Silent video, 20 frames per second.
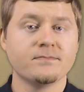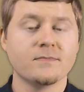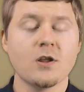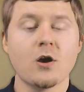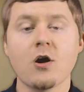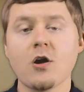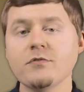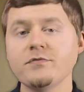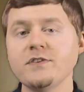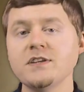
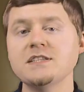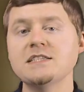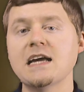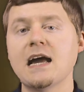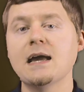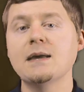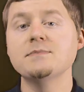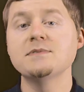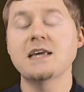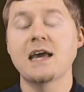
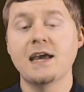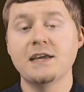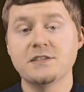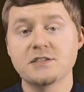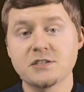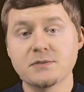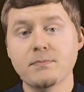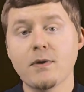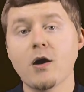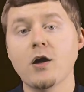Oftentimes, a
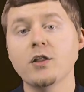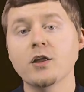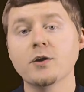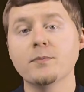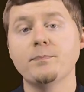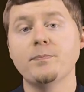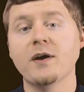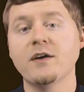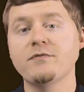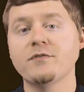
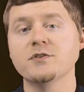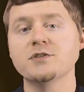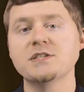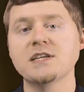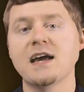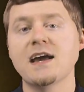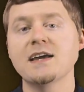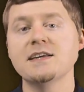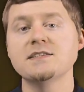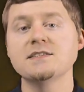smaller buffer
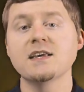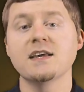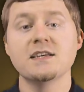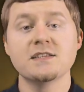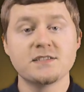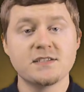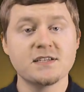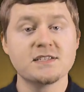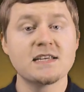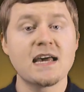size
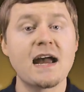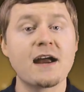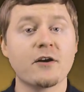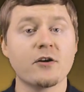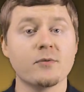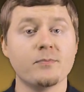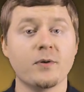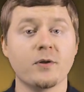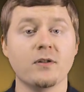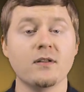is
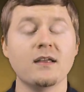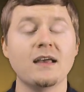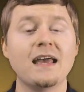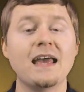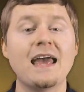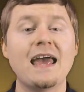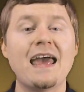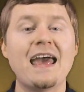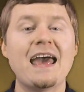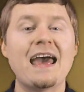desirable
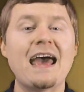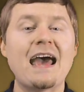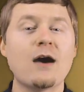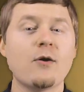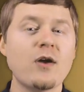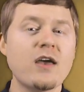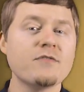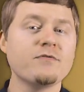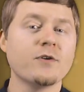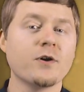
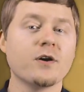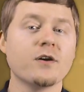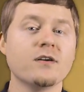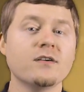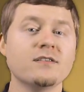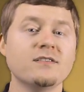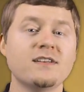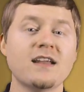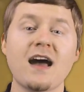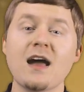However,
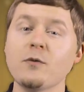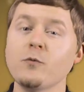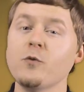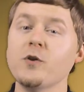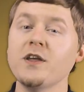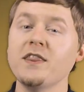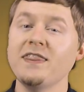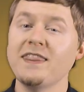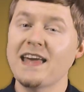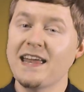not
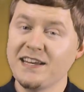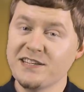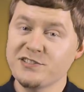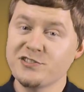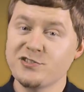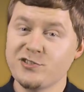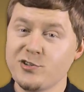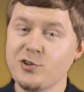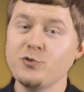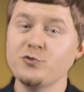one that
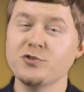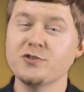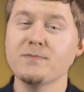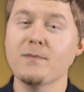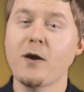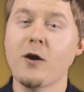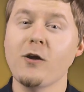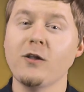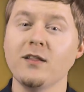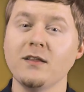is too
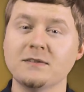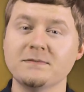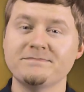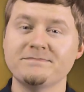small.